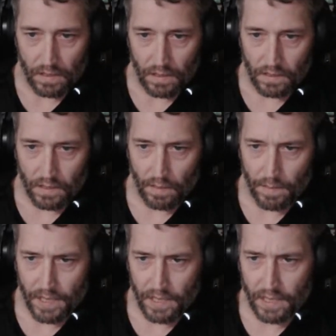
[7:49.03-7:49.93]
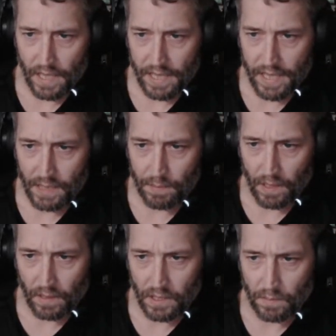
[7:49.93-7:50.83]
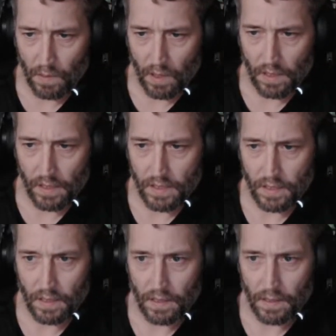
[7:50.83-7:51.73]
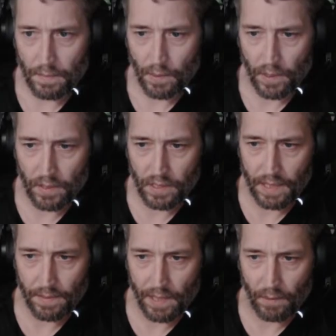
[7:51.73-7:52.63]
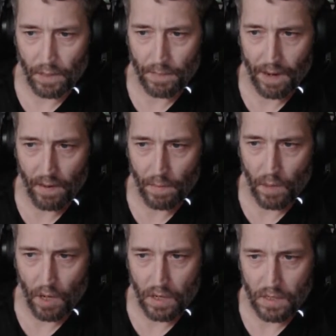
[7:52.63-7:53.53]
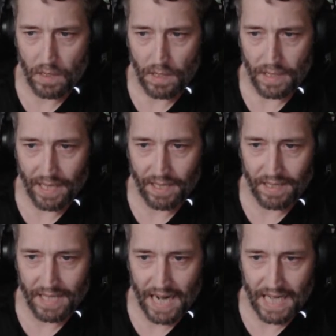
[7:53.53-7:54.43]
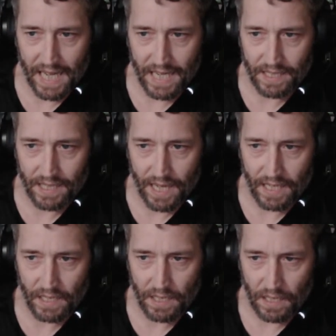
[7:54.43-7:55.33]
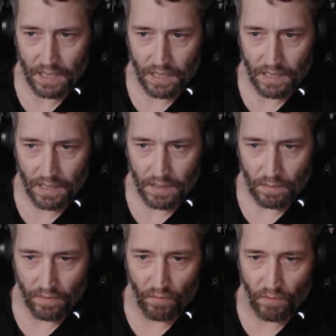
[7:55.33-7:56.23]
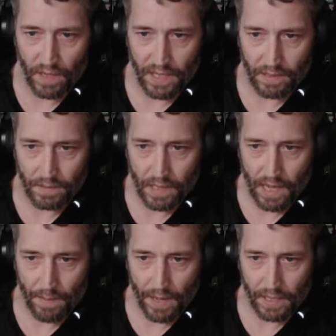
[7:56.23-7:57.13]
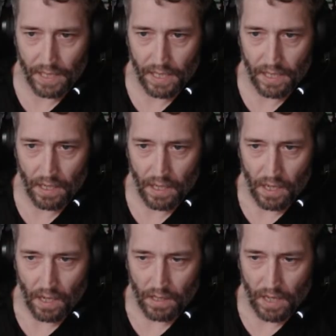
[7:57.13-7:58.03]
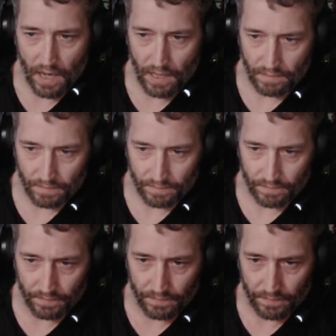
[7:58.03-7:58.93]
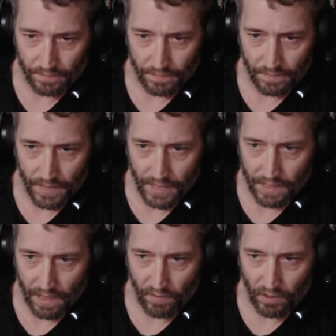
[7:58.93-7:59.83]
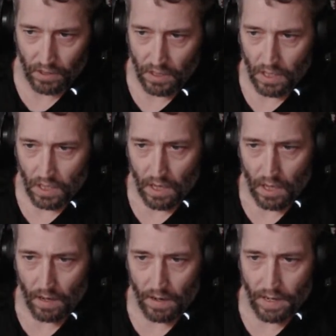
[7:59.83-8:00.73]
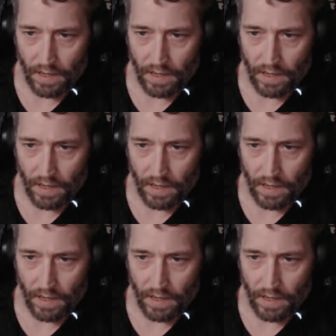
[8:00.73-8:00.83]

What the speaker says: So it'll be just like this, but a little smaller. But we're going to do the same thing. We're going to power them all. Yeah, look how tiny that is, guys. We've really compacted it. Okay. Next level. Alright.